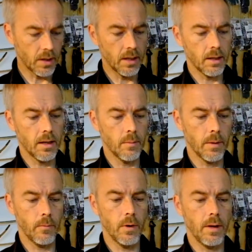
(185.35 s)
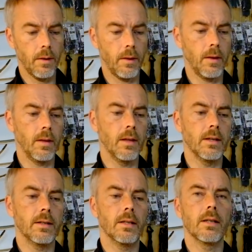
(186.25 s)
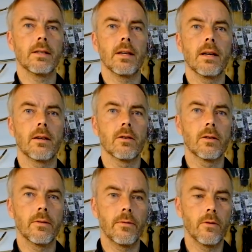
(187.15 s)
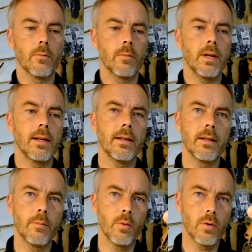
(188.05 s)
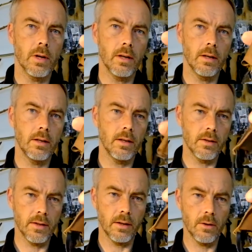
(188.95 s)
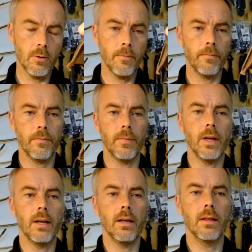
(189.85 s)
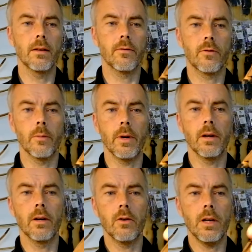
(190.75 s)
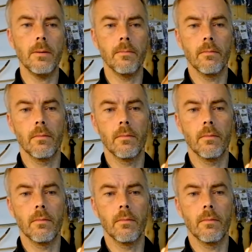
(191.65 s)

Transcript: you can come up with, this is I got from Elite Bogen years ago. They had it from Hungary.